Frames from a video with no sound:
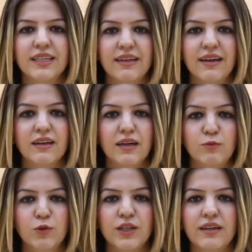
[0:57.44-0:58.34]
finance
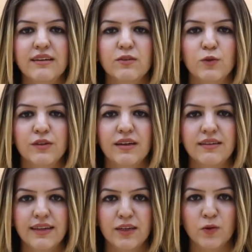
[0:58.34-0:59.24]
courses are in
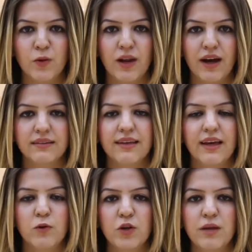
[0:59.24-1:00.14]
English.
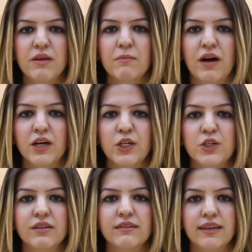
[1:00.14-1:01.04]

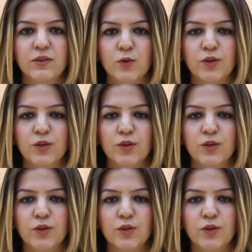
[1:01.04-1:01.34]
We do not have a